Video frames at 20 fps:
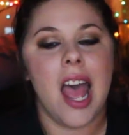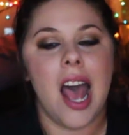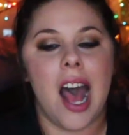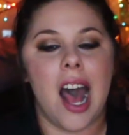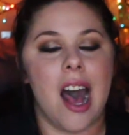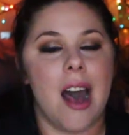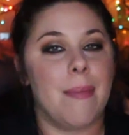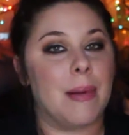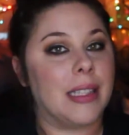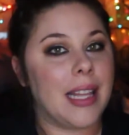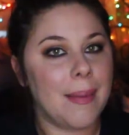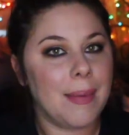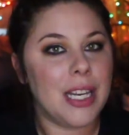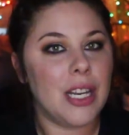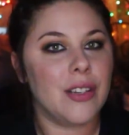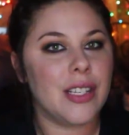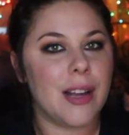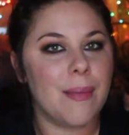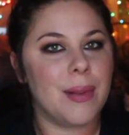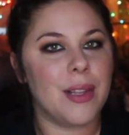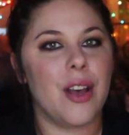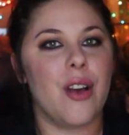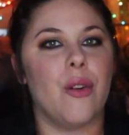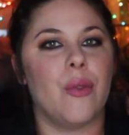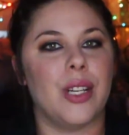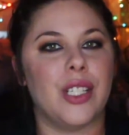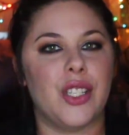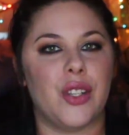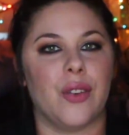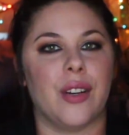But let me know down below
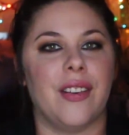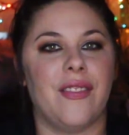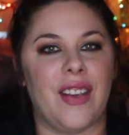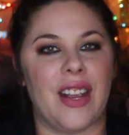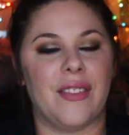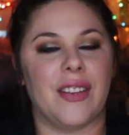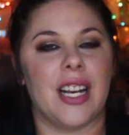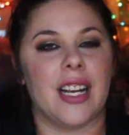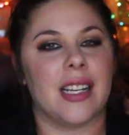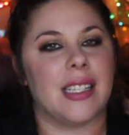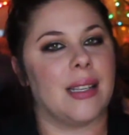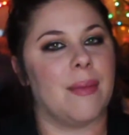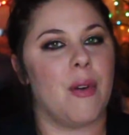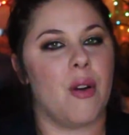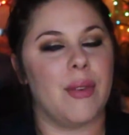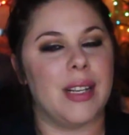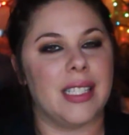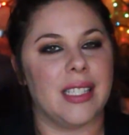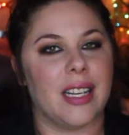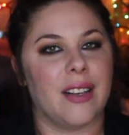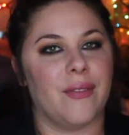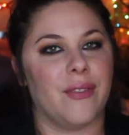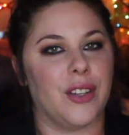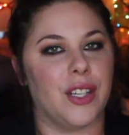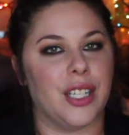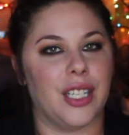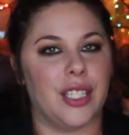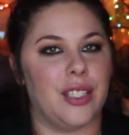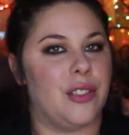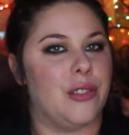what's your favorite, because I'm always looking
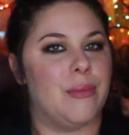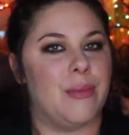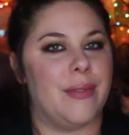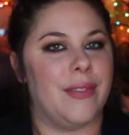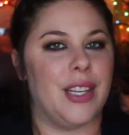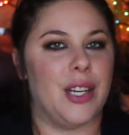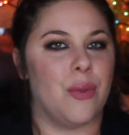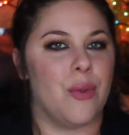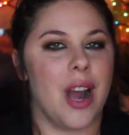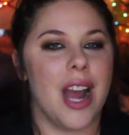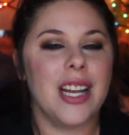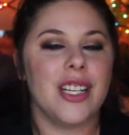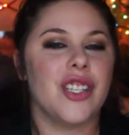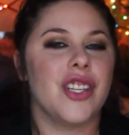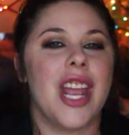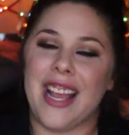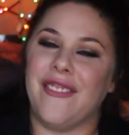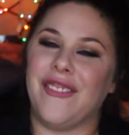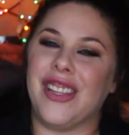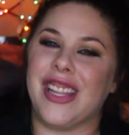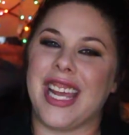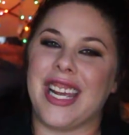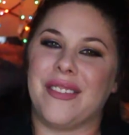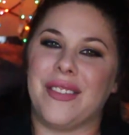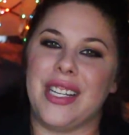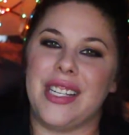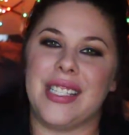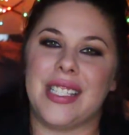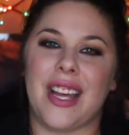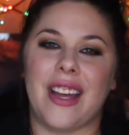for a good new movie to watch. If you like
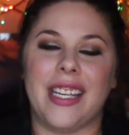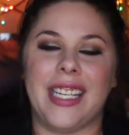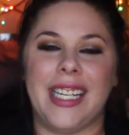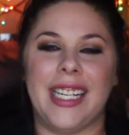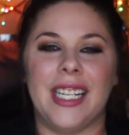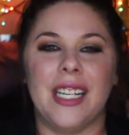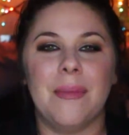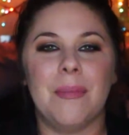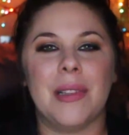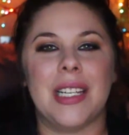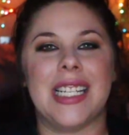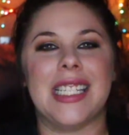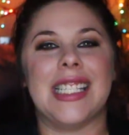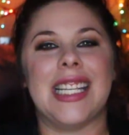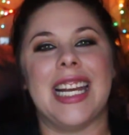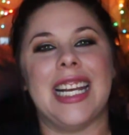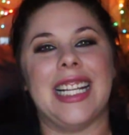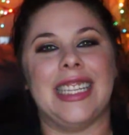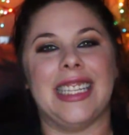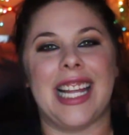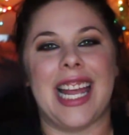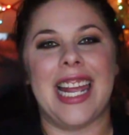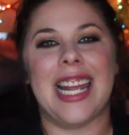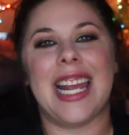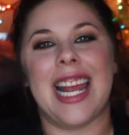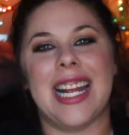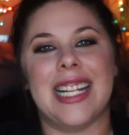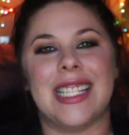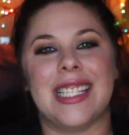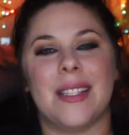what you saw here, please hit
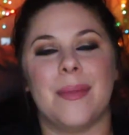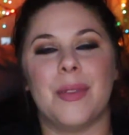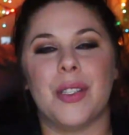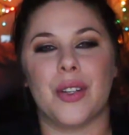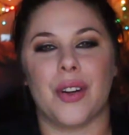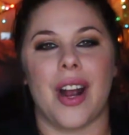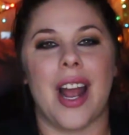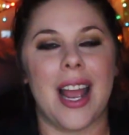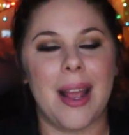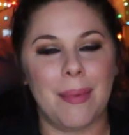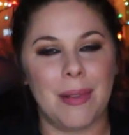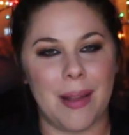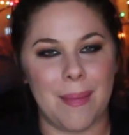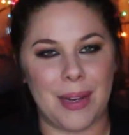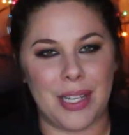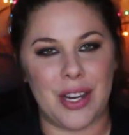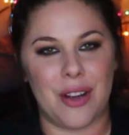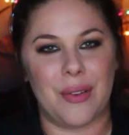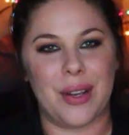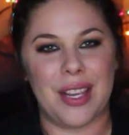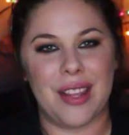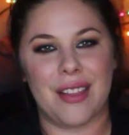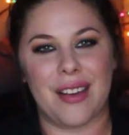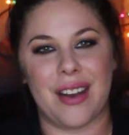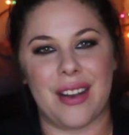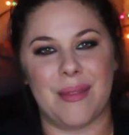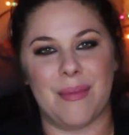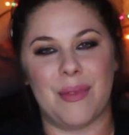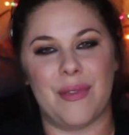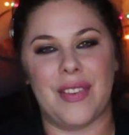like and subscribe. Let me know what you
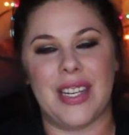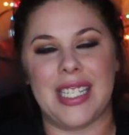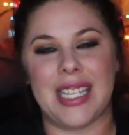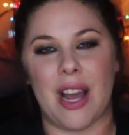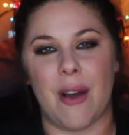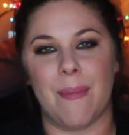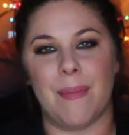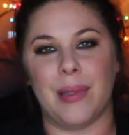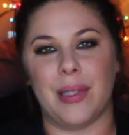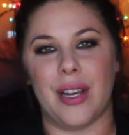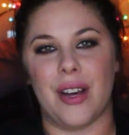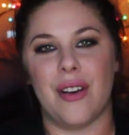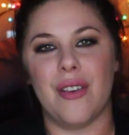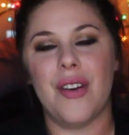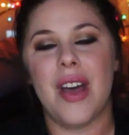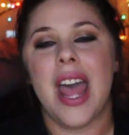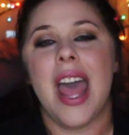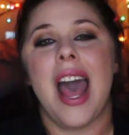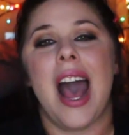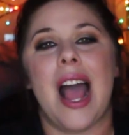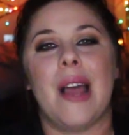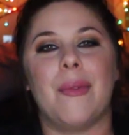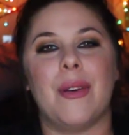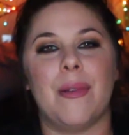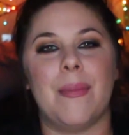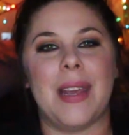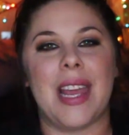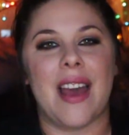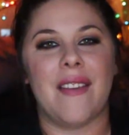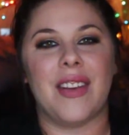thought of the movie down below. I
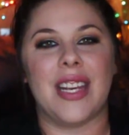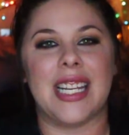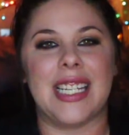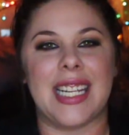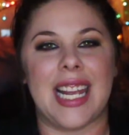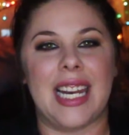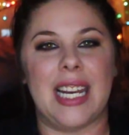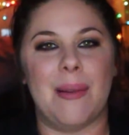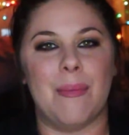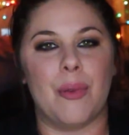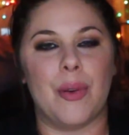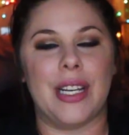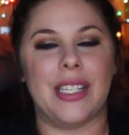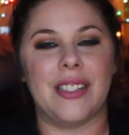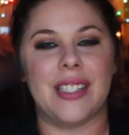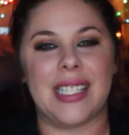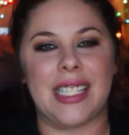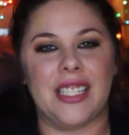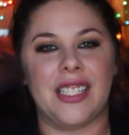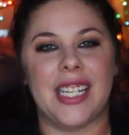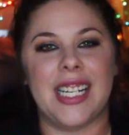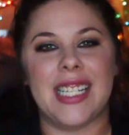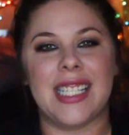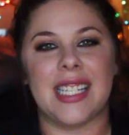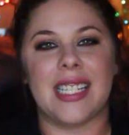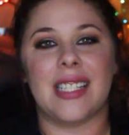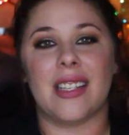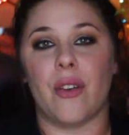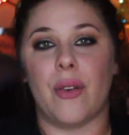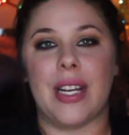will be having a Danny Boyle series
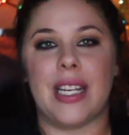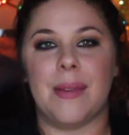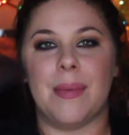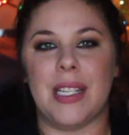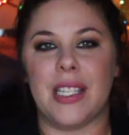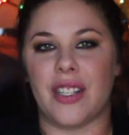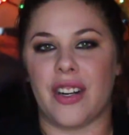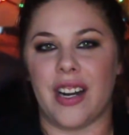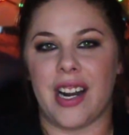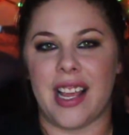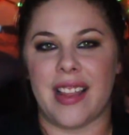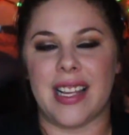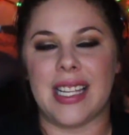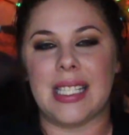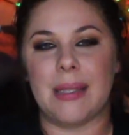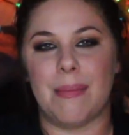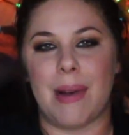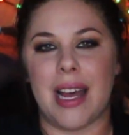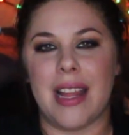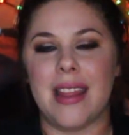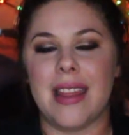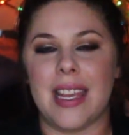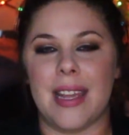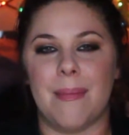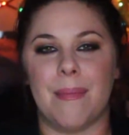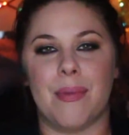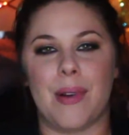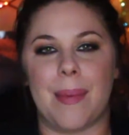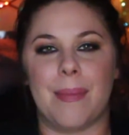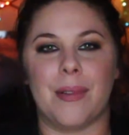that's going to be starting this month
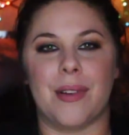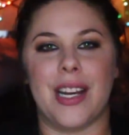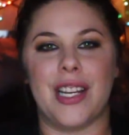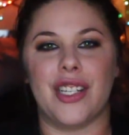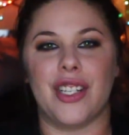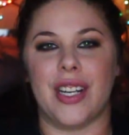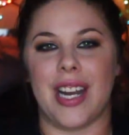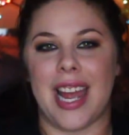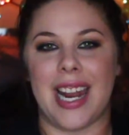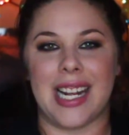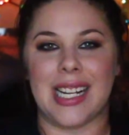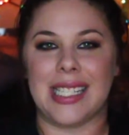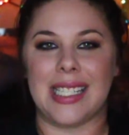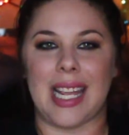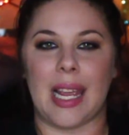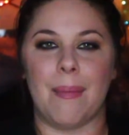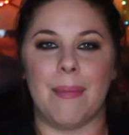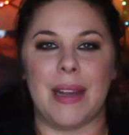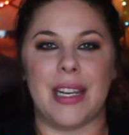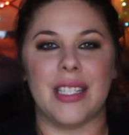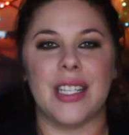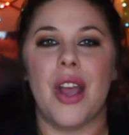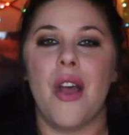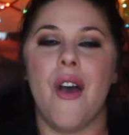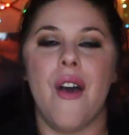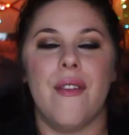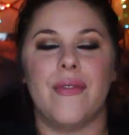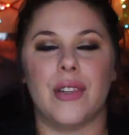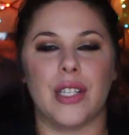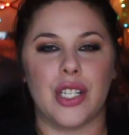in preparation and excitement
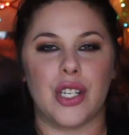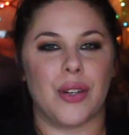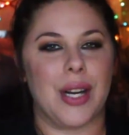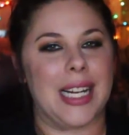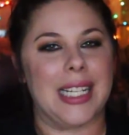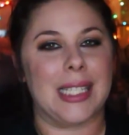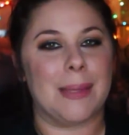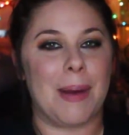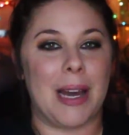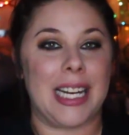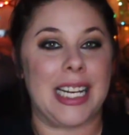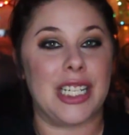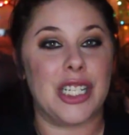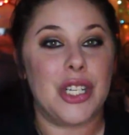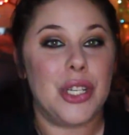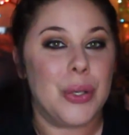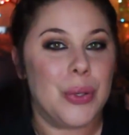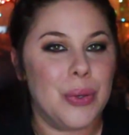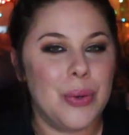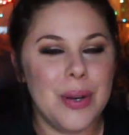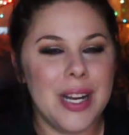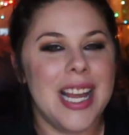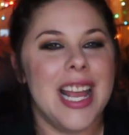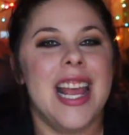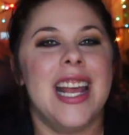for Trainspotting 2.